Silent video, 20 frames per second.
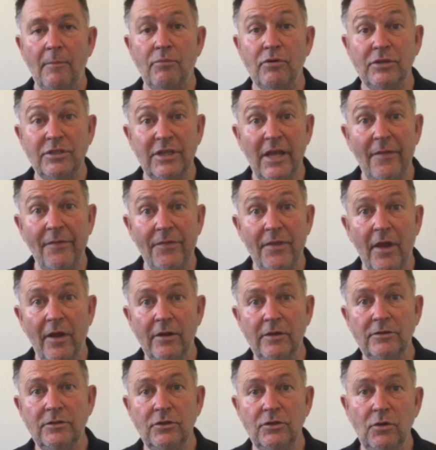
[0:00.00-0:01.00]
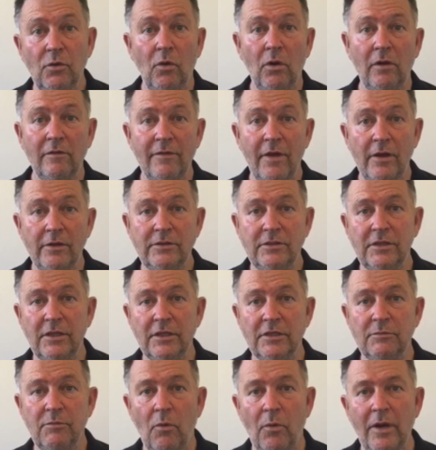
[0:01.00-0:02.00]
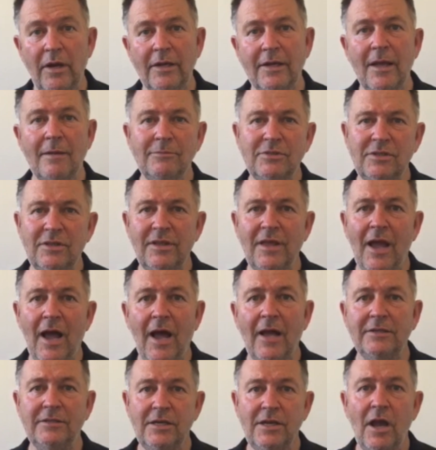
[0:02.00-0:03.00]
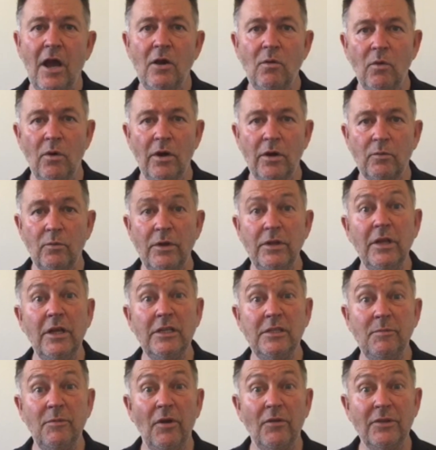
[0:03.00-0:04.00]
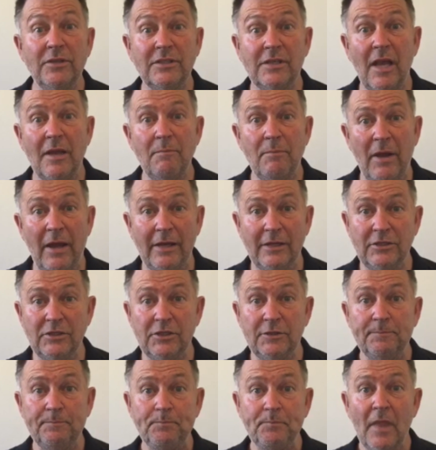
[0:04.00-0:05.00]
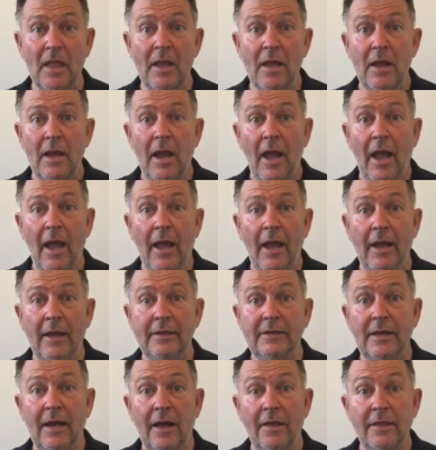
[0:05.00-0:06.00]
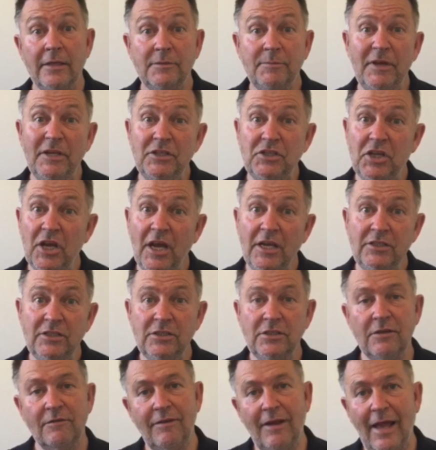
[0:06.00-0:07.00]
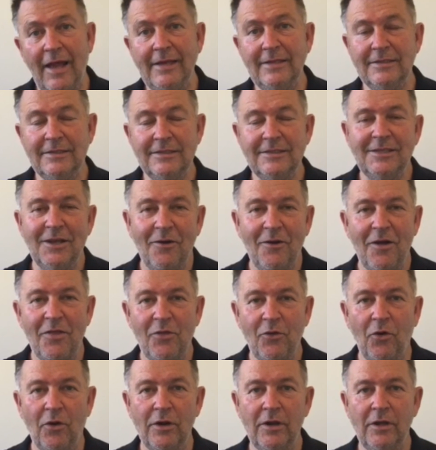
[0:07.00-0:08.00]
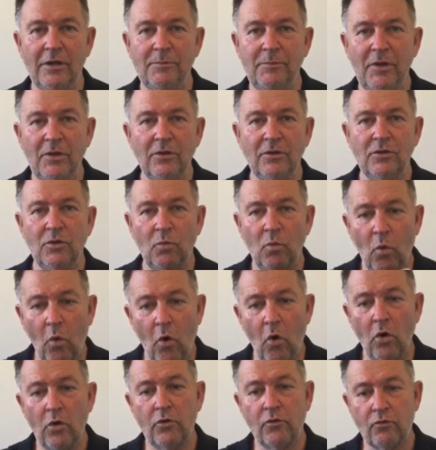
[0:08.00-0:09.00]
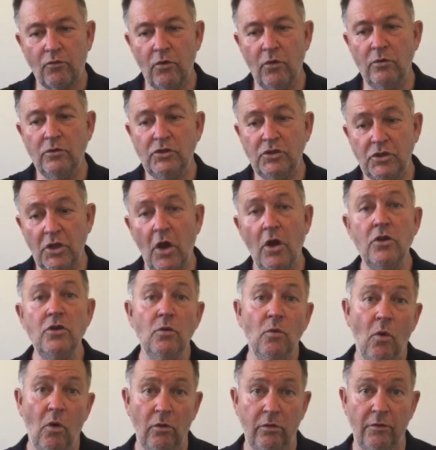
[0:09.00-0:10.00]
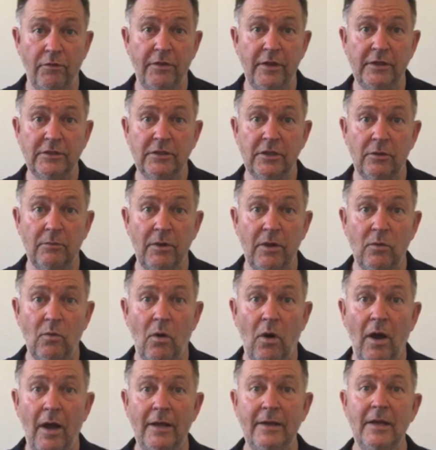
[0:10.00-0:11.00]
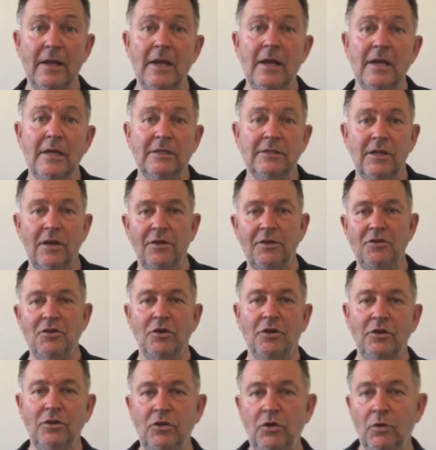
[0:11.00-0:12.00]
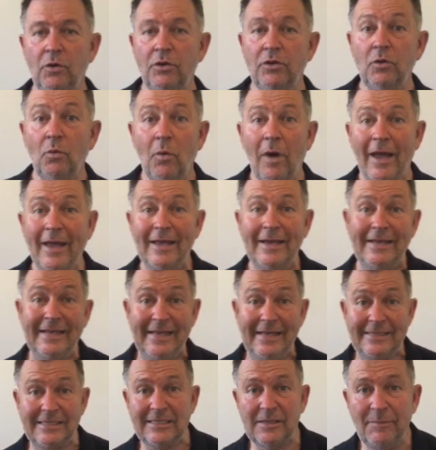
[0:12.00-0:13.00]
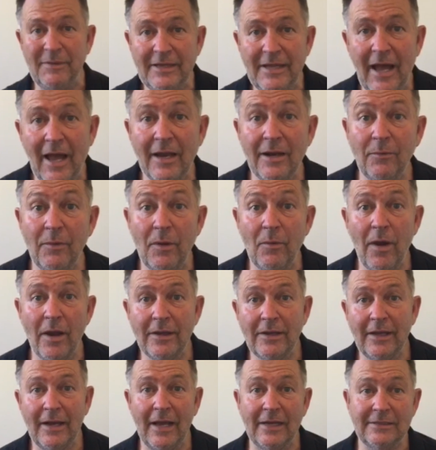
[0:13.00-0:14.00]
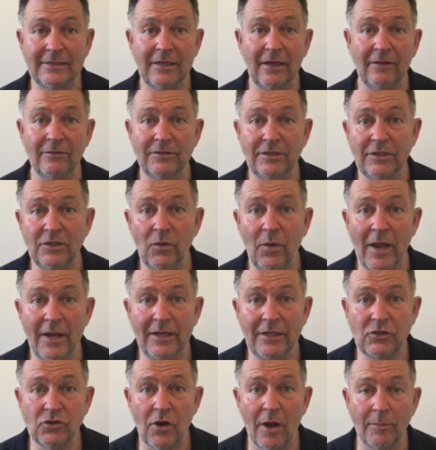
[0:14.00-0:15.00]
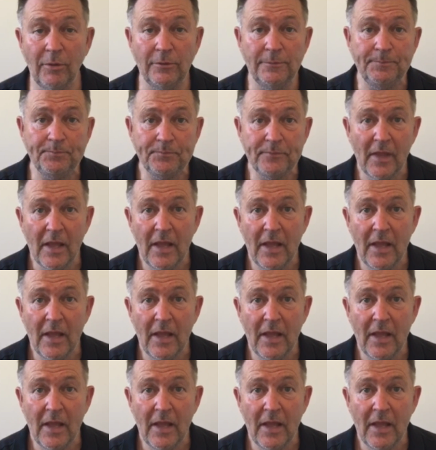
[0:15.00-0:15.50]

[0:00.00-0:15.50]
present those and do all of those things. But when it comes to the RTO work, we need to be on the same page. And there's been changes of late, and so I thought it'd be good to walk through, show you all the things that are required so that you can do it the way it needs to be done and we won't get ourselves into any trouble